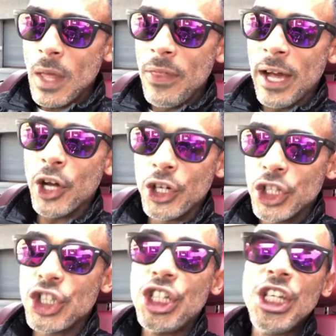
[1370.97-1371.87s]
that are going to
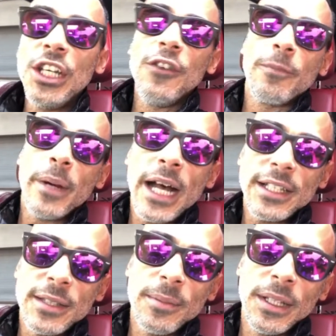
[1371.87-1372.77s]
achieve
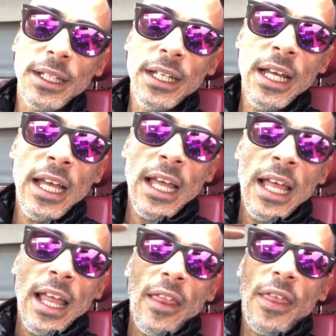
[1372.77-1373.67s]
possibly
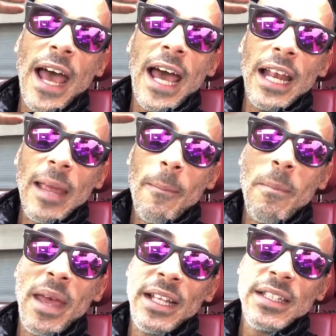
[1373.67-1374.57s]
that
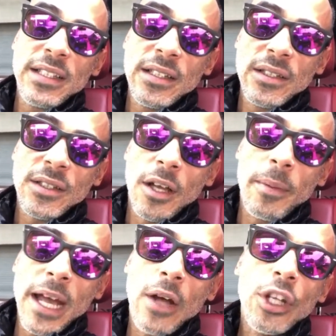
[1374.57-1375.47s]
immense
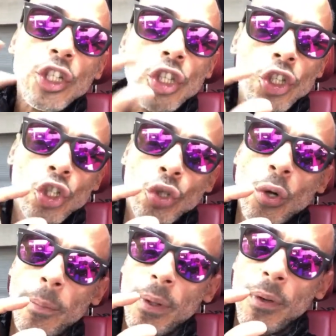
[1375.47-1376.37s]
sub count in such a
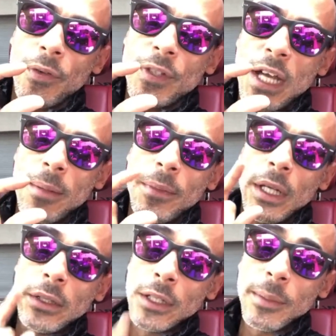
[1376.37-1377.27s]
short period of time.
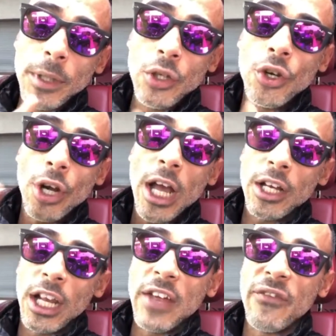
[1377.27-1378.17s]
It doesn't mean you're not
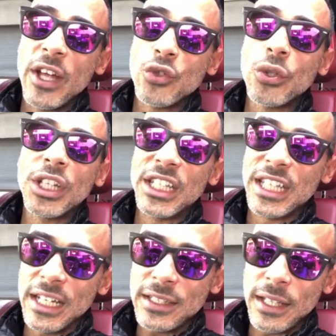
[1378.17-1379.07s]
going to eventually
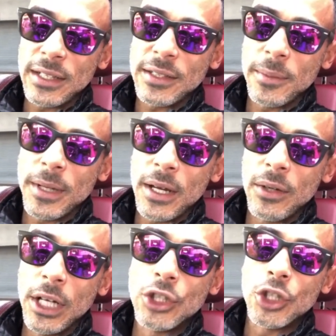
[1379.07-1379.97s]
get to that sub count.
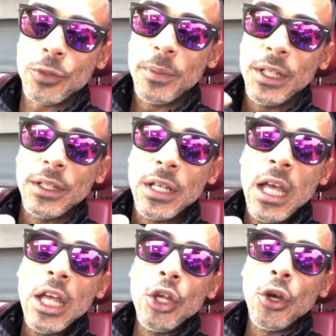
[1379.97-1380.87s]
It just means
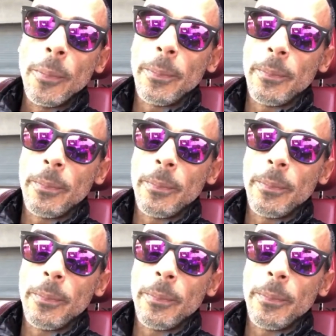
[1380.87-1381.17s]
you